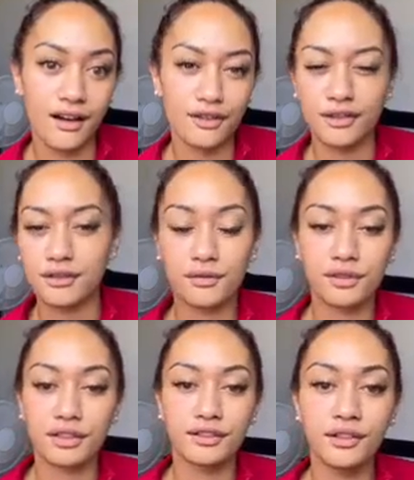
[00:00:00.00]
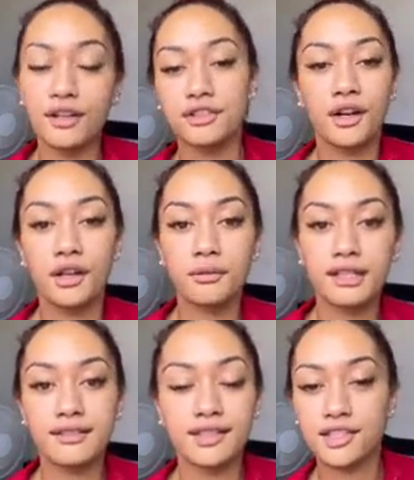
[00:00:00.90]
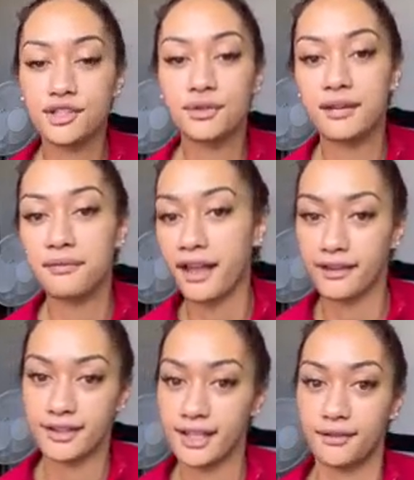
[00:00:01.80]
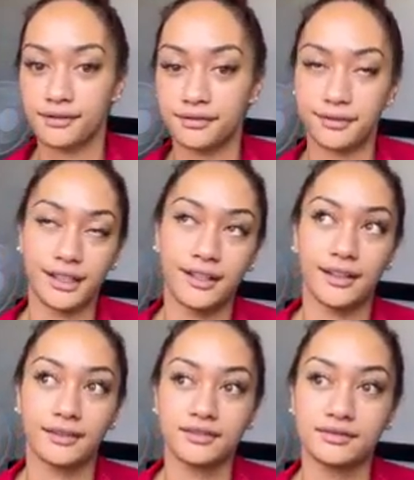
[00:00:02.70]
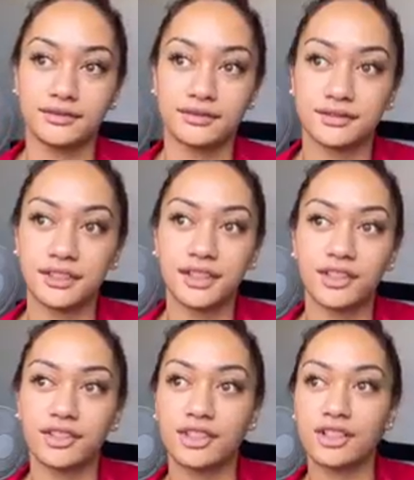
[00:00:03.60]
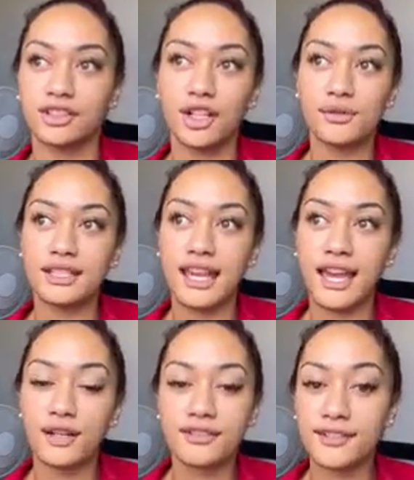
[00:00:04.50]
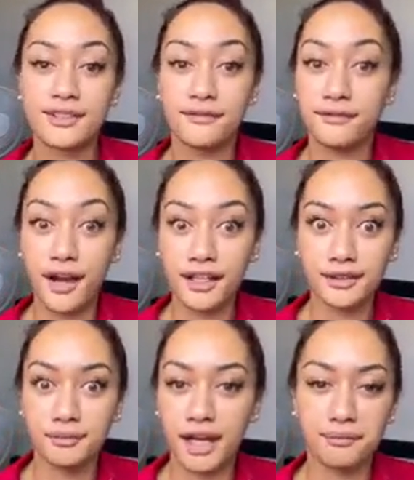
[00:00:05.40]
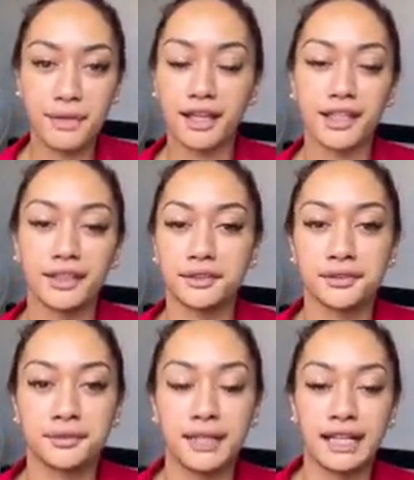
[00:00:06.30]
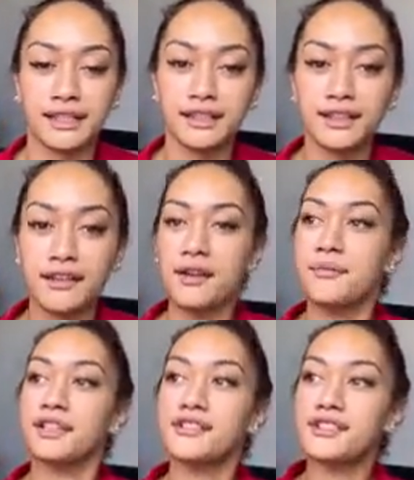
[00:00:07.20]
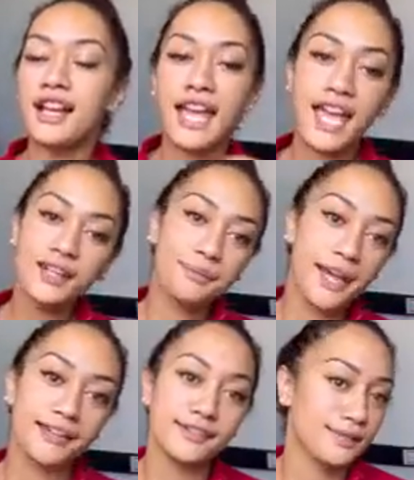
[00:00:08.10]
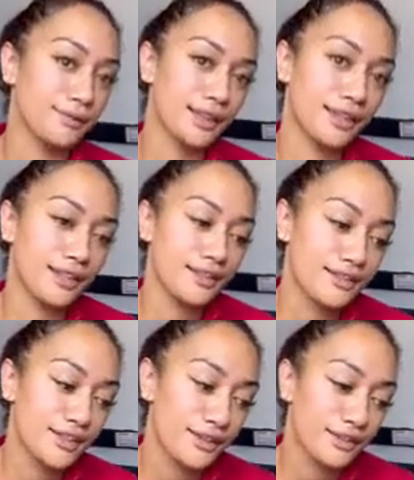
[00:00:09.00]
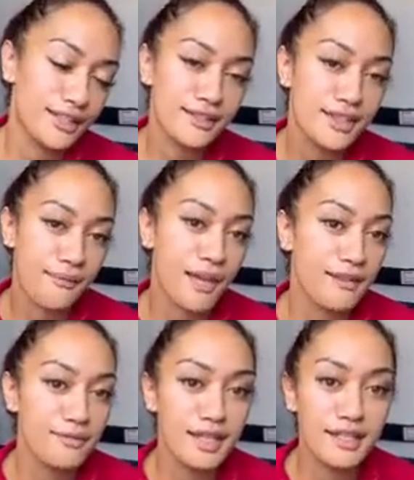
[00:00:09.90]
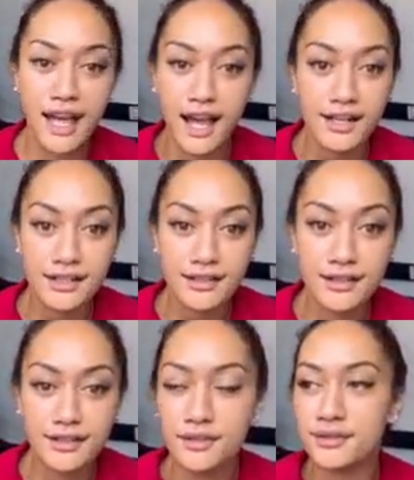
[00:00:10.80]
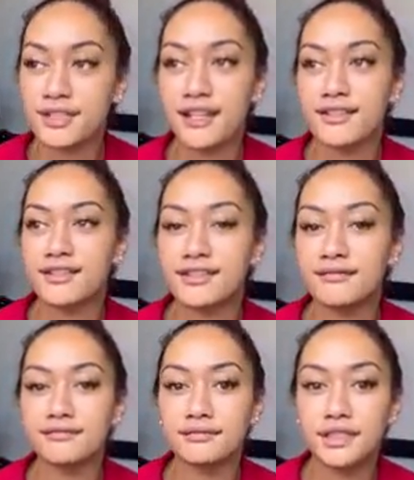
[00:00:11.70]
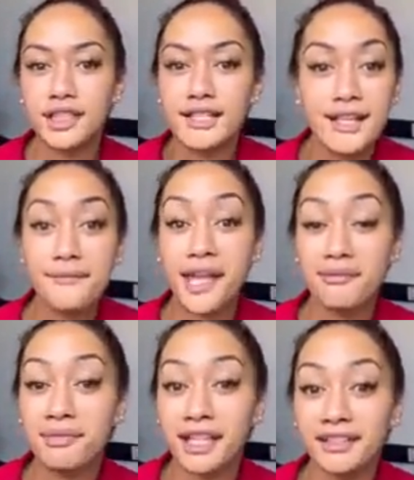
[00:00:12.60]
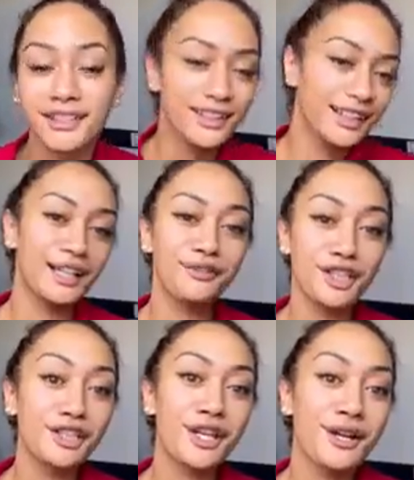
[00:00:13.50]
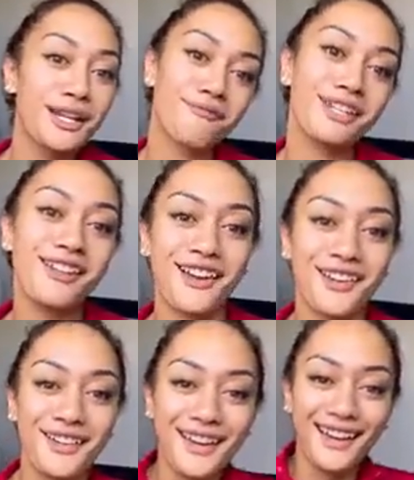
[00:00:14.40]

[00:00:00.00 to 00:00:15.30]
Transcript: not knowing where to situate myself, not knowing how to define my mahi or my, because I hand paint everything, so does that make me an artist, or does, what does that make me? If you know, let me know.